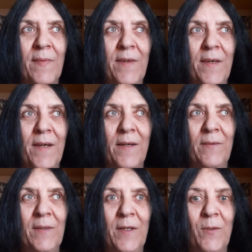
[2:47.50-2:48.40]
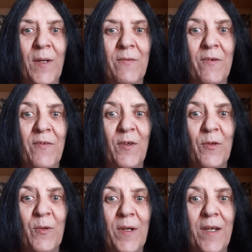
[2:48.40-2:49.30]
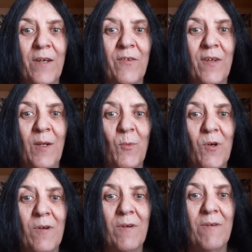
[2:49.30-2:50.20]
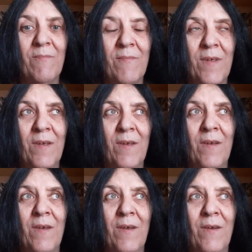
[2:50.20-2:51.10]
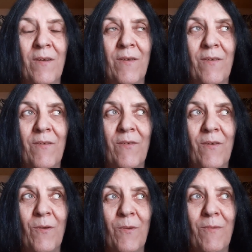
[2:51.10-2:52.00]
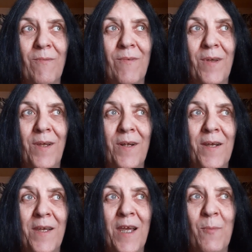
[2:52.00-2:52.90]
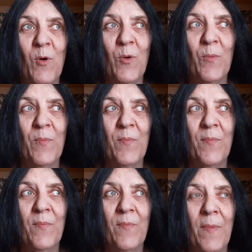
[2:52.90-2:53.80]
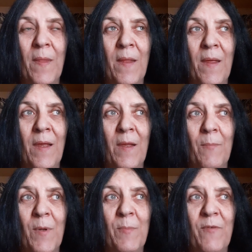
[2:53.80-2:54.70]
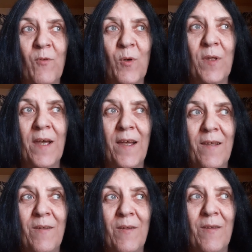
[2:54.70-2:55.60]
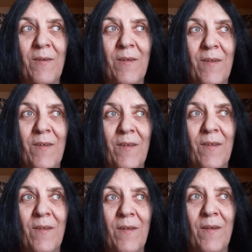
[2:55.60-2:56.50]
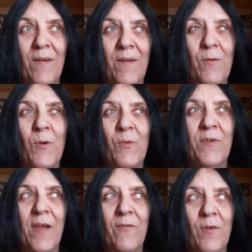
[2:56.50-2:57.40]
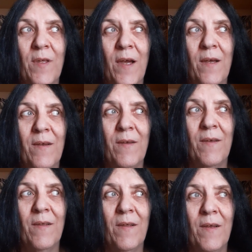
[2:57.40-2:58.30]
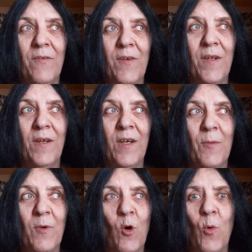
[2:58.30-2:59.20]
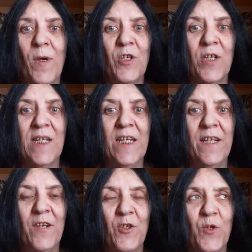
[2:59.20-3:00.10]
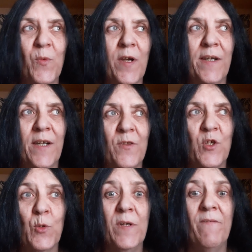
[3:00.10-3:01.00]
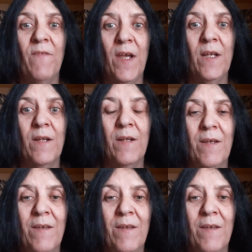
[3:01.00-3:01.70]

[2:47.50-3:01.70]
Yeah, I don't have a filter, I guess, anymore. So then I came home. But before that, no, it was after that. I seen a whole bunch of teenagers walking down the street fighting.